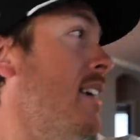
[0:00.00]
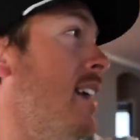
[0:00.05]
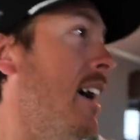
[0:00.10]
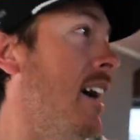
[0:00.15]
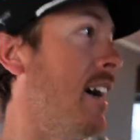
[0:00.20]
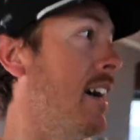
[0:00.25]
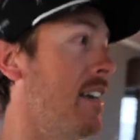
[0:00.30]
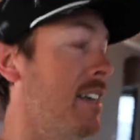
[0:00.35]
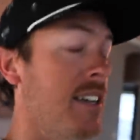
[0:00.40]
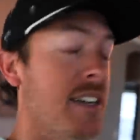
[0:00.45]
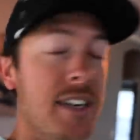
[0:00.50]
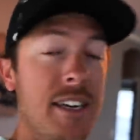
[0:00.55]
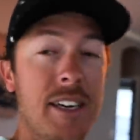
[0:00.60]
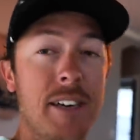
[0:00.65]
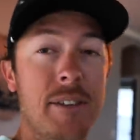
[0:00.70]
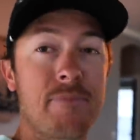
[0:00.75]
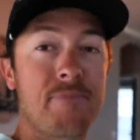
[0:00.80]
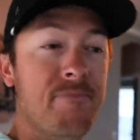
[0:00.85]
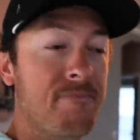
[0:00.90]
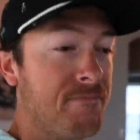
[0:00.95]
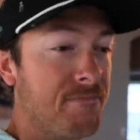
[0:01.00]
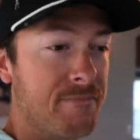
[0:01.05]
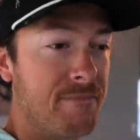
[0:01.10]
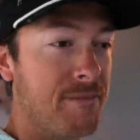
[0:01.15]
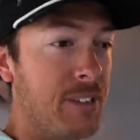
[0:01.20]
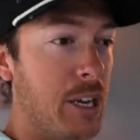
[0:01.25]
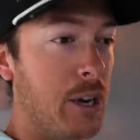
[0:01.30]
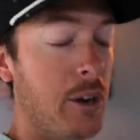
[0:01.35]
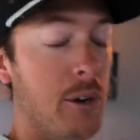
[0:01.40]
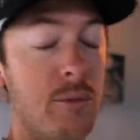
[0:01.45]
I, um,
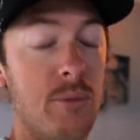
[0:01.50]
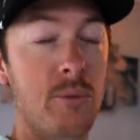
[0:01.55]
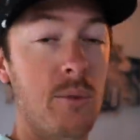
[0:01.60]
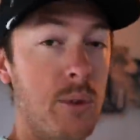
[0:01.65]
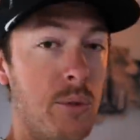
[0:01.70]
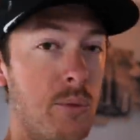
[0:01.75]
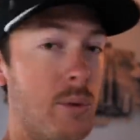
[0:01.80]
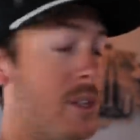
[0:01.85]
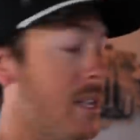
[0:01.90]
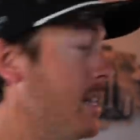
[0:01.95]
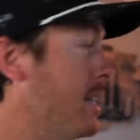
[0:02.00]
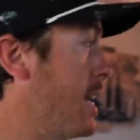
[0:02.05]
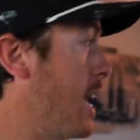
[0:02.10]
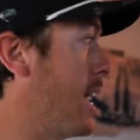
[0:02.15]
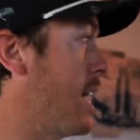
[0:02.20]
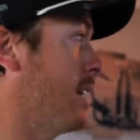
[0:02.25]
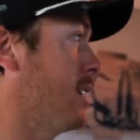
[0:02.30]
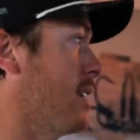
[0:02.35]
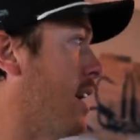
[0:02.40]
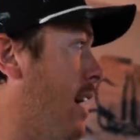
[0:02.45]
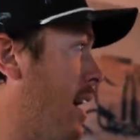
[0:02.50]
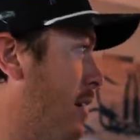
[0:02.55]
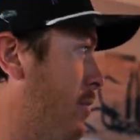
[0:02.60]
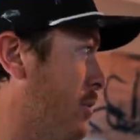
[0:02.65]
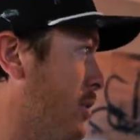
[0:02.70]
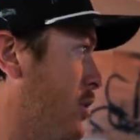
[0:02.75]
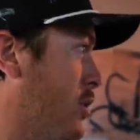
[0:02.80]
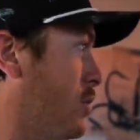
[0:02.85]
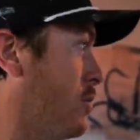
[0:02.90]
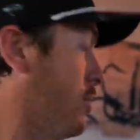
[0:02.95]
you know, within days I had
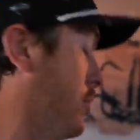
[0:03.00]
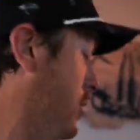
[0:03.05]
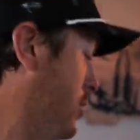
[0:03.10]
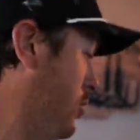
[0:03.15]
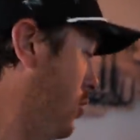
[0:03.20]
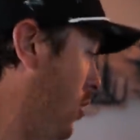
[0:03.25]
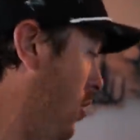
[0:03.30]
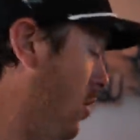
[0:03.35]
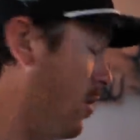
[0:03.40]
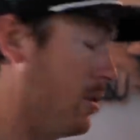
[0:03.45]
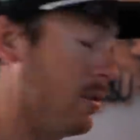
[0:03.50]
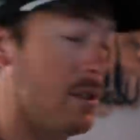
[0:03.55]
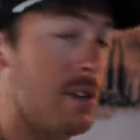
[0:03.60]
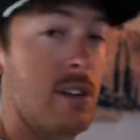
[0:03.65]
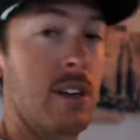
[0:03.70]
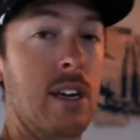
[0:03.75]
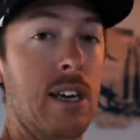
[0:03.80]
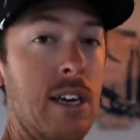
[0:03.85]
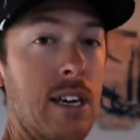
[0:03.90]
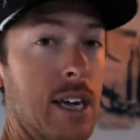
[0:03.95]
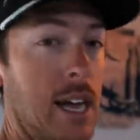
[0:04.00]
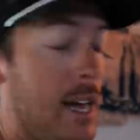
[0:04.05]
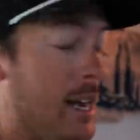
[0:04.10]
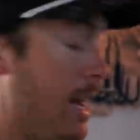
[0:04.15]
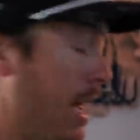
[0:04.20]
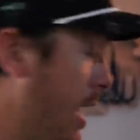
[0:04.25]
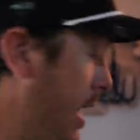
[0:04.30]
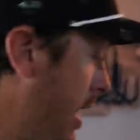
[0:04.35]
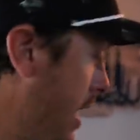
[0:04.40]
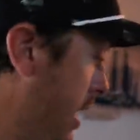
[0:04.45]
withdrawals, had
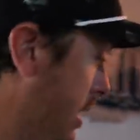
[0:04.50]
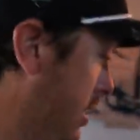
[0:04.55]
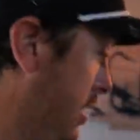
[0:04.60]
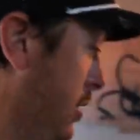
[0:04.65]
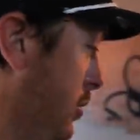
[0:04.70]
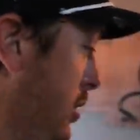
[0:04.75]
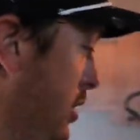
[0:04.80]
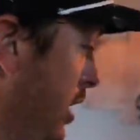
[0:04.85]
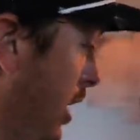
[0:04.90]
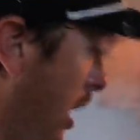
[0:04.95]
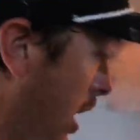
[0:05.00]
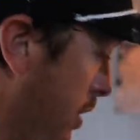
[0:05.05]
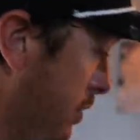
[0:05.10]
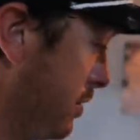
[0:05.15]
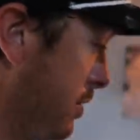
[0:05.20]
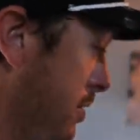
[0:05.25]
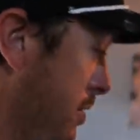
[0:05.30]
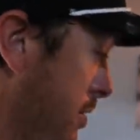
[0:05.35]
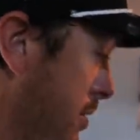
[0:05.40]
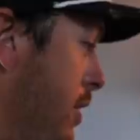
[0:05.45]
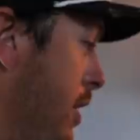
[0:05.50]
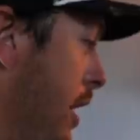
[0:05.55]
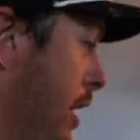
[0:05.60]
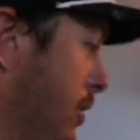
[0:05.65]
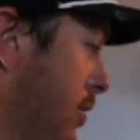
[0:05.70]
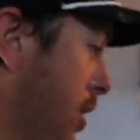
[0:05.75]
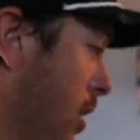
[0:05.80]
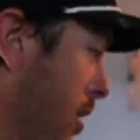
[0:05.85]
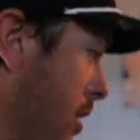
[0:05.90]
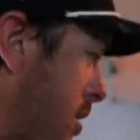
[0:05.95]
headaches. It was tough.
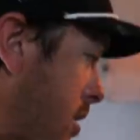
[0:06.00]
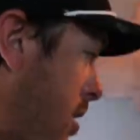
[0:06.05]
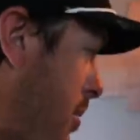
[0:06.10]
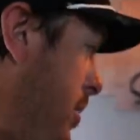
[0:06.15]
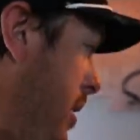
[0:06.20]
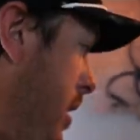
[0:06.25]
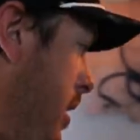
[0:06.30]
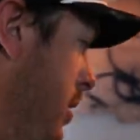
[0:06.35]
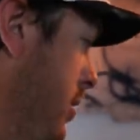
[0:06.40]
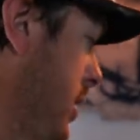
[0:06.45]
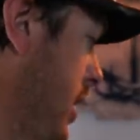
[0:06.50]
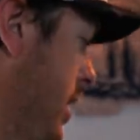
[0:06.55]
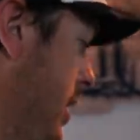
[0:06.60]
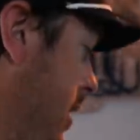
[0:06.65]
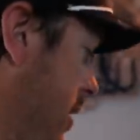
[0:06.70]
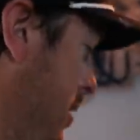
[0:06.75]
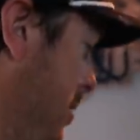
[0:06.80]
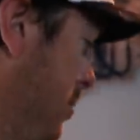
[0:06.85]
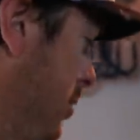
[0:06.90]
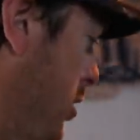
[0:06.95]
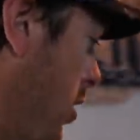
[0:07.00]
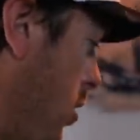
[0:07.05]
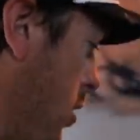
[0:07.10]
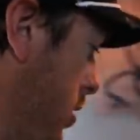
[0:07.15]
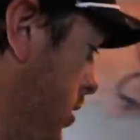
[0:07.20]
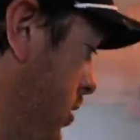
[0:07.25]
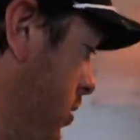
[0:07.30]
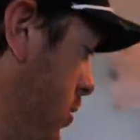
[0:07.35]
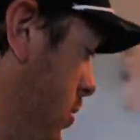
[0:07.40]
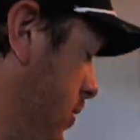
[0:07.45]
I've gone to something else. I need some
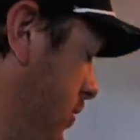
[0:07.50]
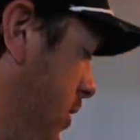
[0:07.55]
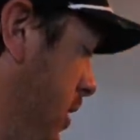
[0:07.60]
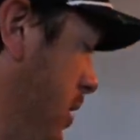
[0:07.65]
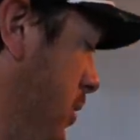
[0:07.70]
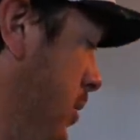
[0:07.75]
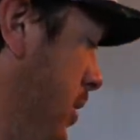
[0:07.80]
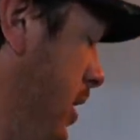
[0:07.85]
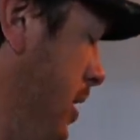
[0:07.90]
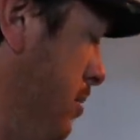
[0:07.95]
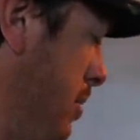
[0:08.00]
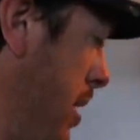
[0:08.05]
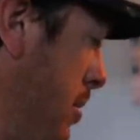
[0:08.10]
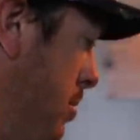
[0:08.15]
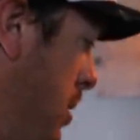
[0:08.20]
dark sort of liquid in my